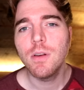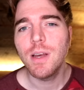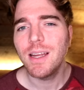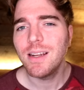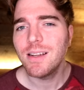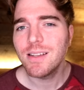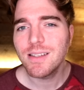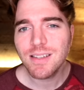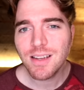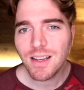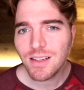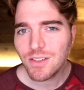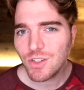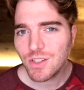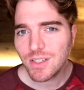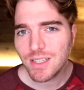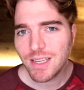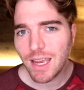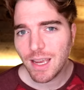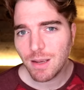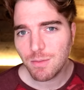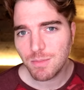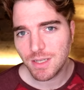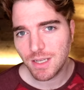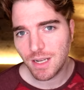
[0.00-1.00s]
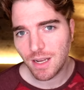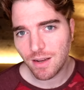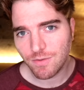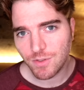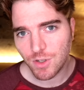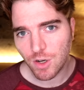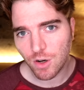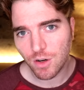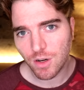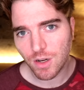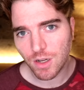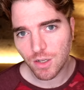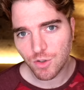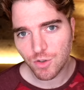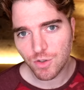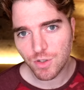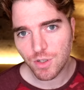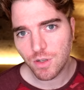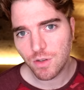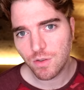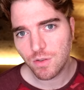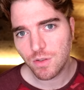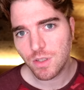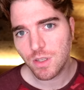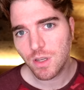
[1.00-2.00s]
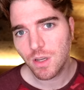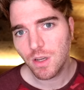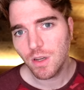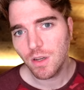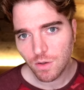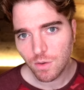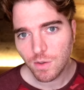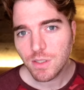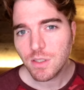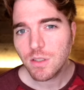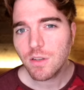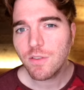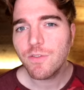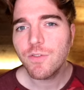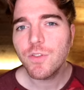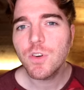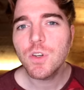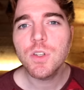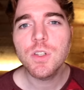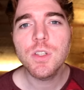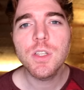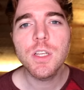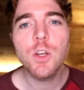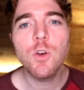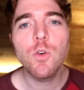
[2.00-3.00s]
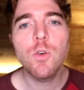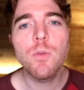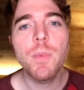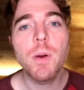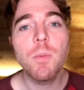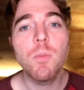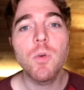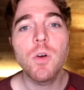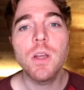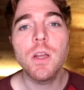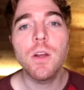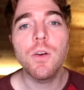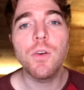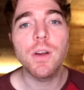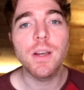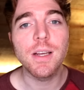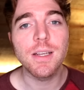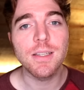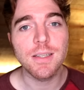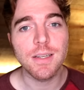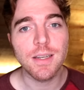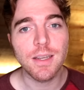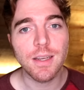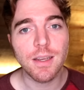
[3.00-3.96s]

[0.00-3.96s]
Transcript: And it's not just games that have dark undertones. What's the first thing you remember hearing as a